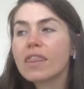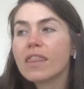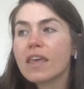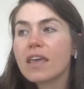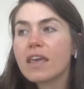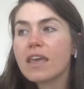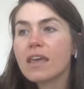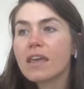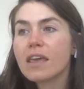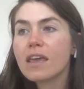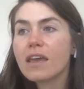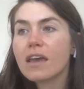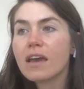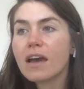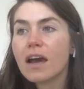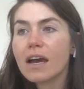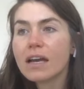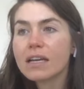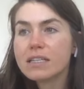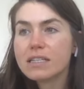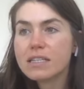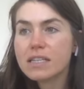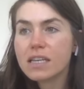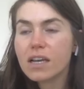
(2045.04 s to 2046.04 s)
the
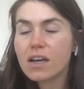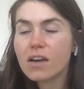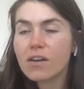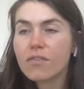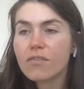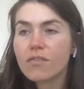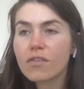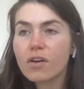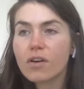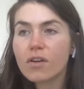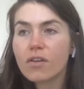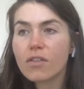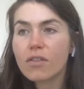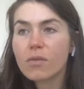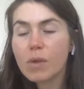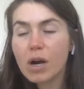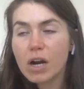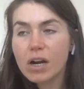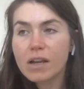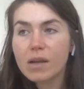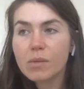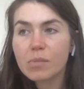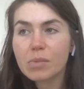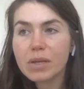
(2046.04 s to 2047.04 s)
idea for the
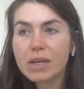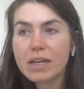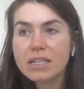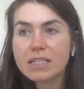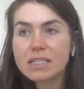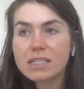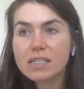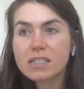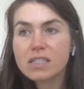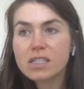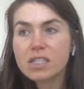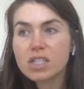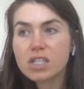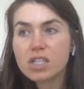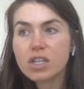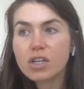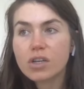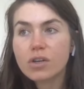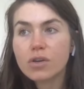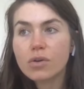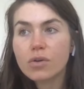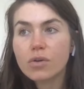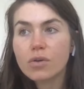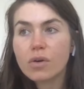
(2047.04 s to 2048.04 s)
marketplace is
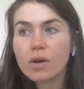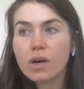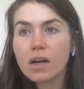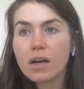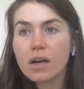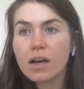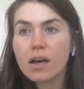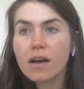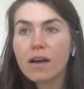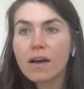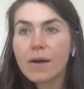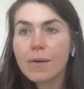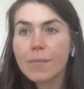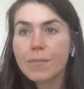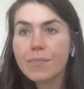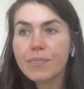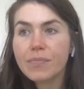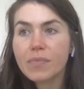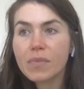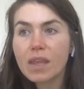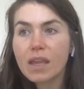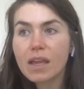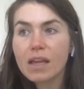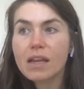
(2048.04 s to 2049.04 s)
to
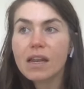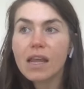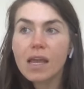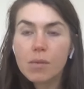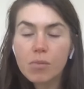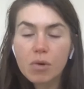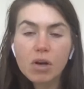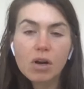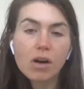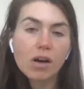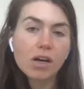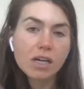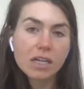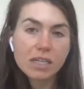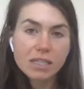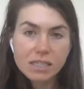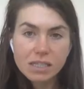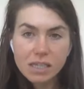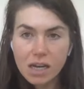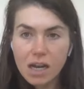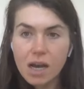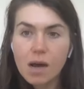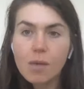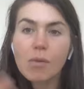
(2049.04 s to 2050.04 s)
um, enable artists
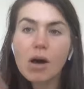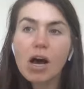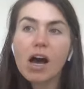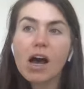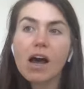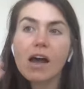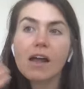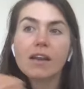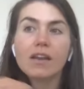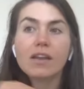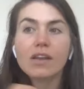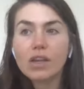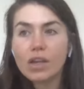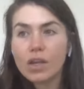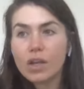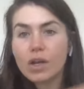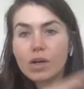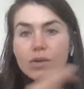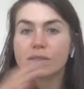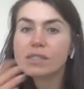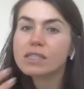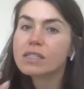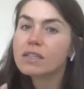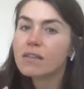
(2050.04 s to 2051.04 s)
to come on, you
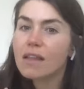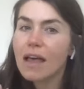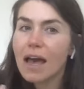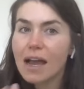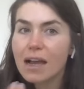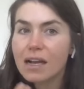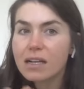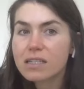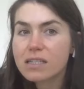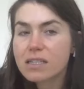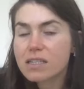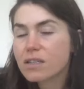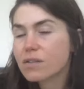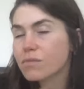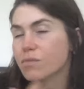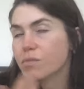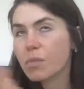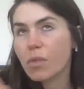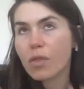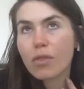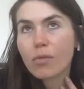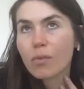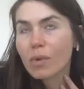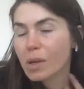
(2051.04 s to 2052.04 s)
know, select
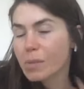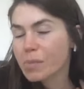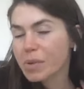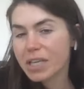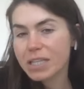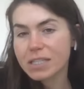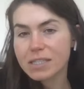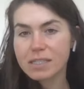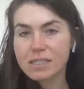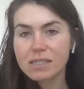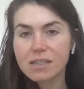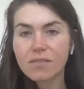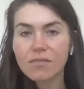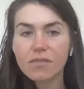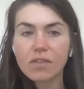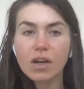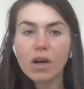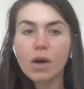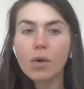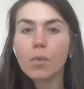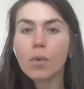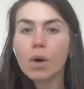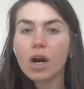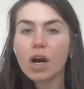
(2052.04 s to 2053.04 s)
three pieces of
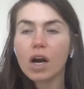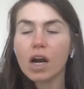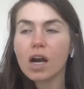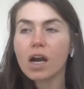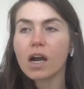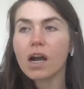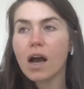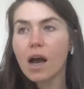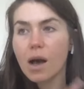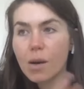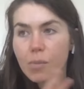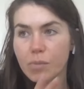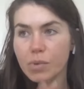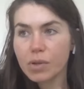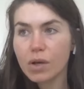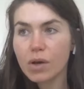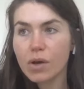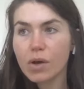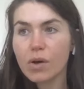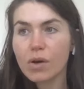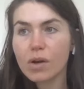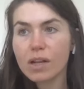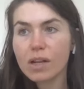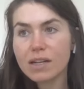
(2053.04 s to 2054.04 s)
their work,
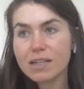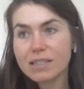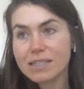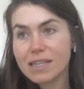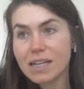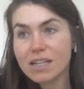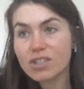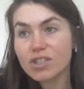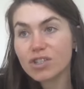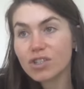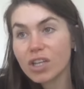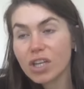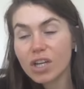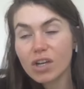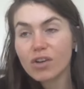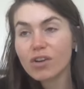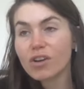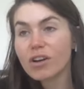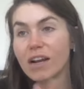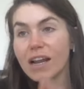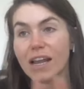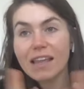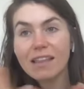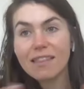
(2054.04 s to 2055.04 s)
upload, and essentially
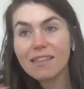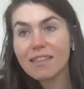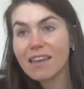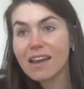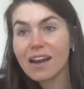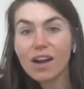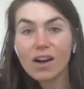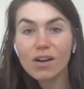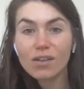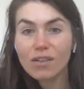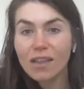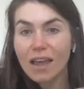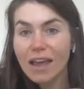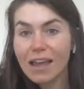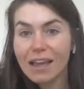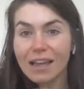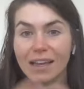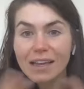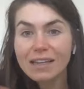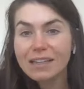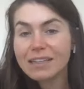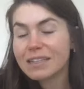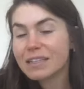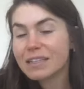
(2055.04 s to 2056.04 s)
create their
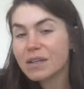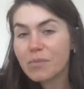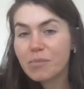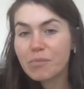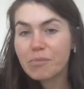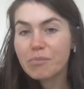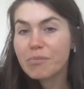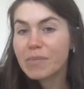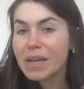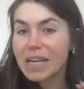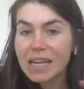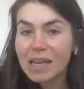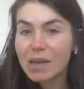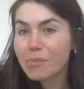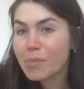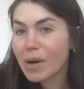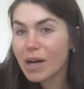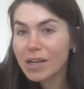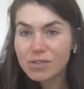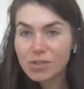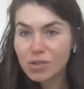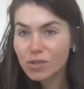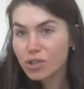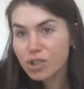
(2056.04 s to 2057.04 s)
like mini
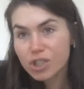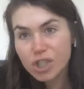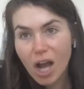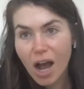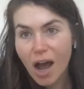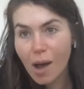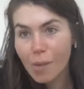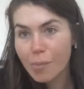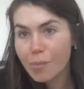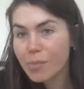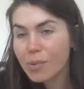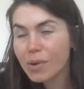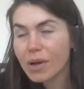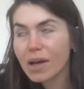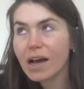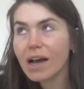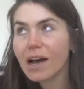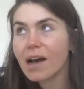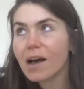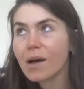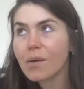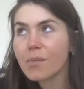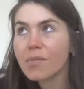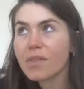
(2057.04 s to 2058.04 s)
puzzle shop
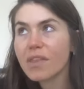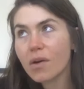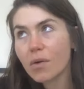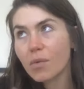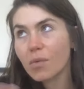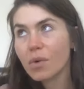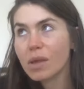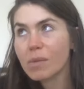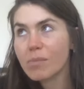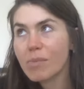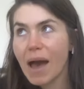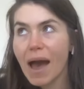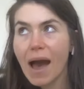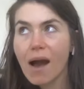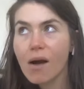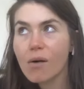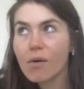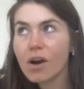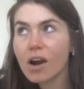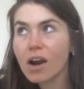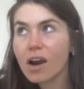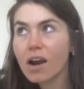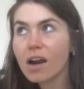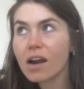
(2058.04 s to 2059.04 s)
um, that we
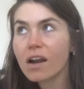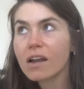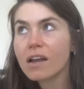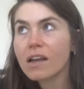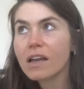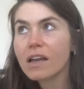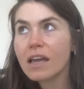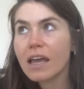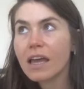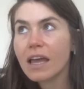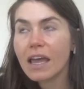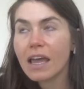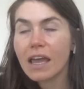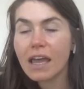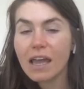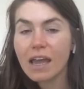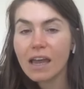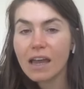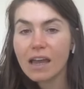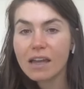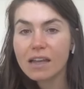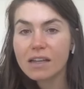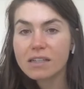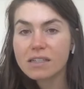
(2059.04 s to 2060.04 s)
power.
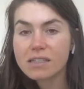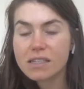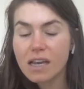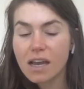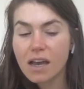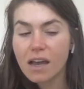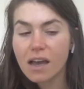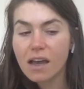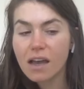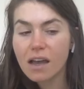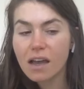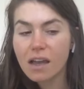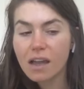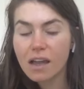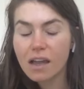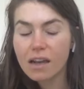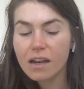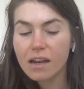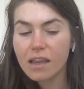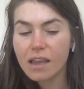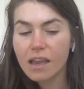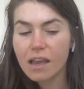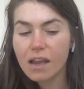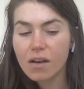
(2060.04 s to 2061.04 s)
And uh,
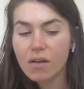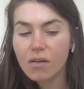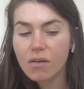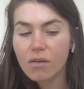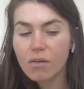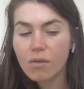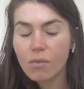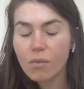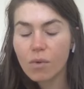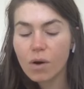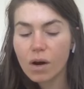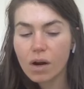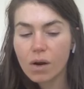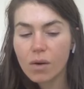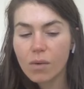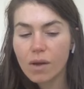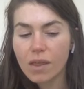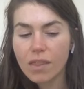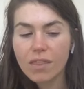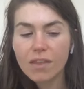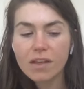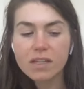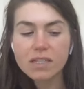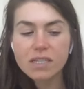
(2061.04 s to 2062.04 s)
and can work
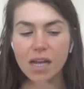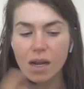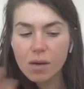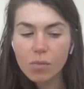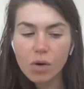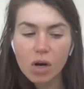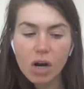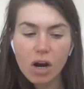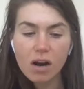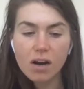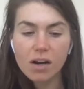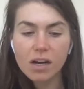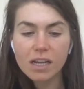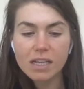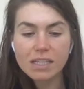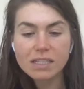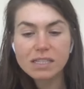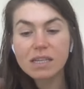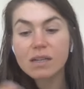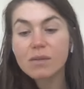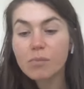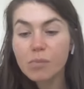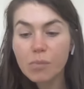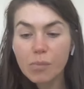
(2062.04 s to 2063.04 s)
with a ton more artists
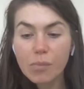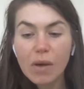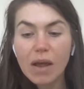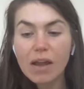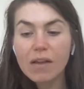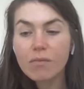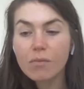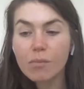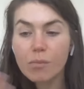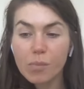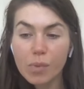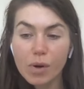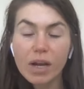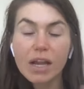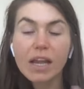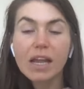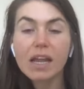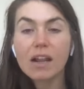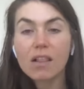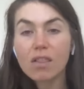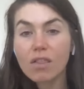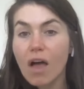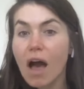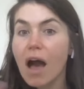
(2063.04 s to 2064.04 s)
and, and bring in
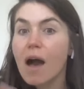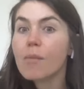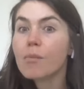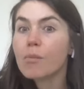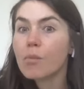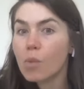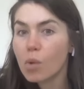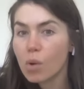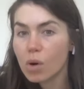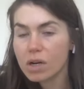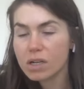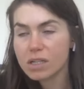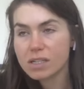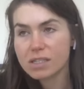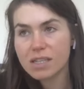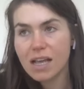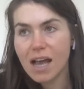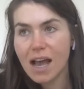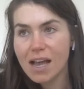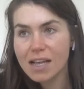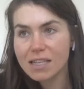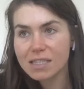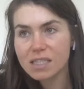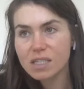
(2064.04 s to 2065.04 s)
a lot more
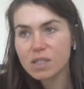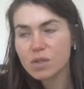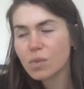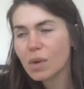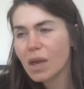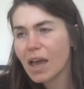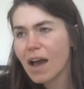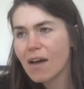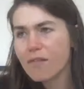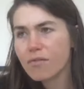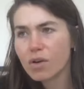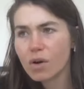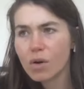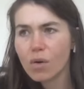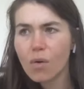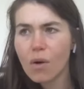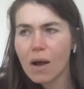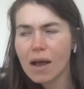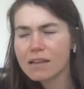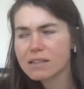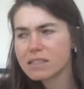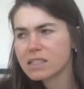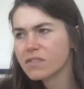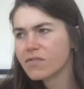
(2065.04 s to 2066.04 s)
designs, because we have
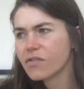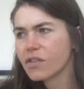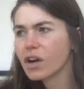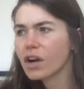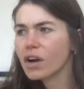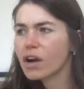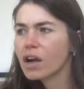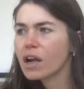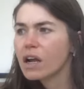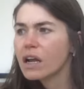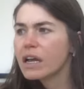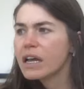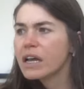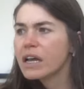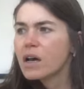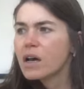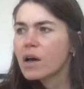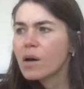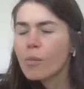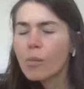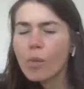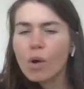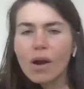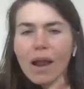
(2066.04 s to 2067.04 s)
requests for
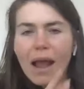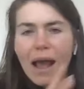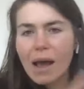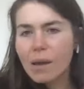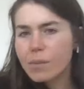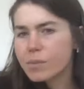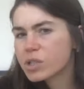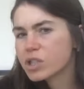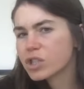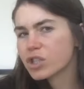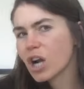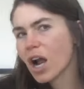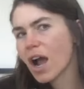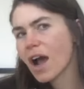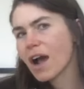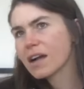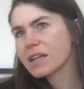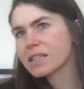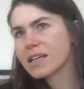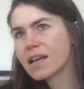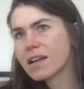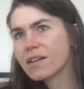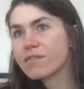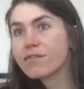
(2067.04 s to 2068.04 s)
more abstract
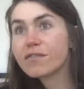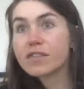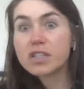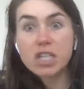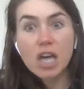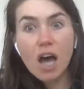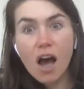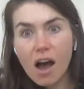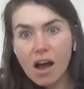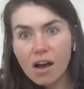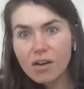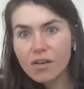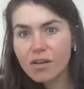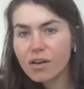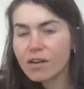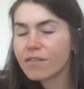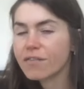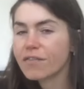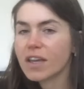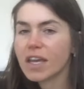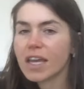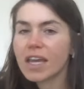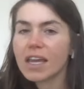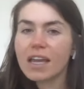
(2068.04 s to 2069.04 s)
and
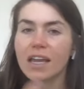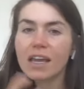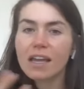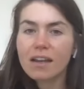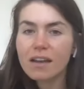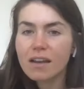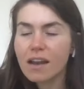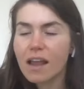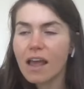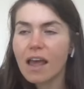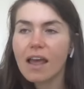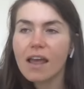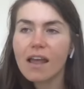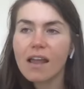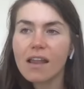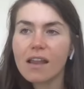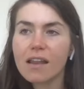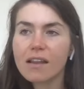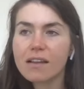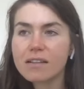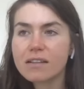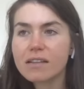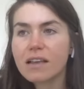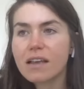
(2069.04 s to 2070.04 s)
photography and,
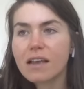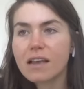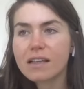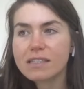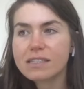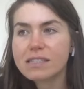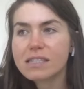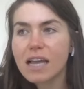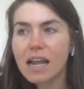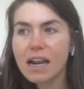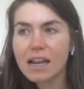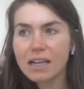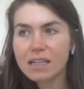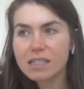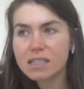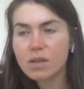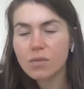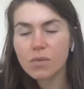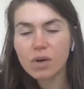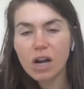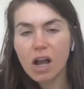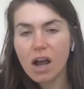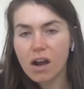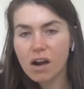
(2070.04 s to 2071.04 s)
and aesthetics that
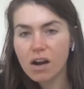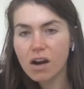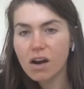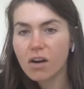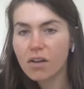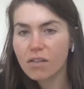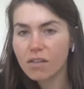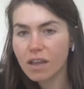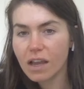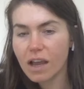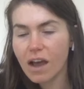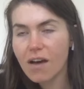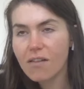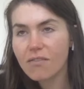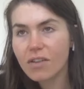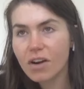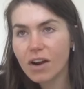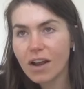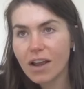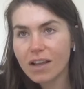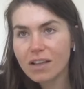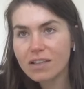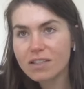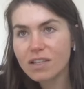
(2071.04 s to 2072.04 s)
we're not currently
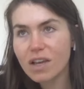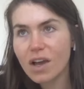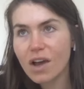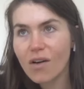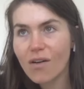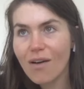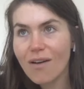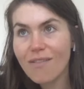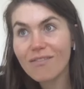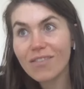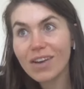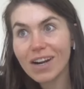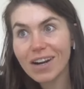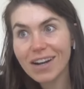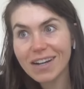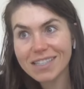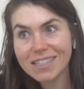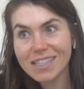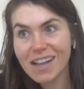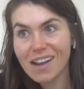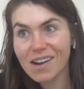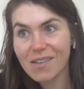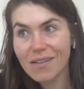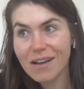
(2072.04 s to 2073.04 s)
covering. So I'm very
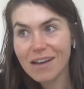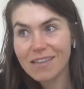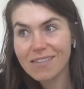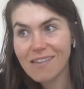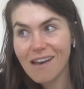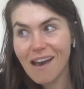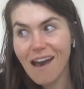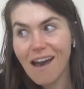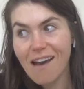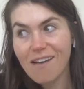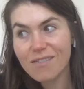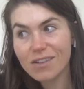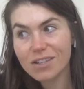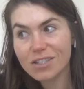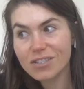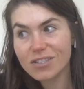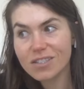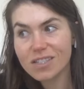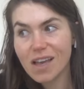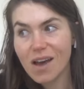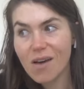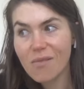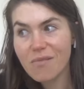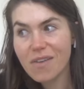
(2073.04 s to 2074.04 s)
excited about that, which is
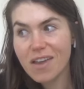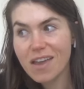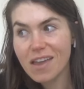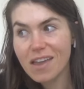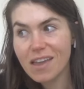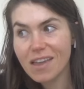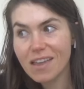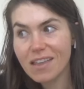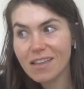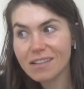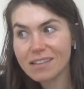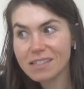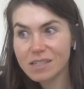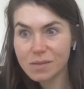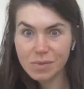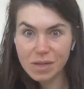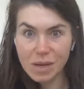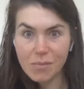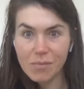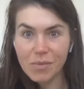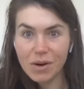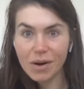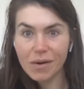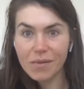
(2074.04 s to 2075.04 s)
coming in
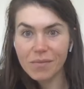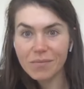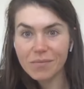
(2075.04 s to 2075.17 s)
September.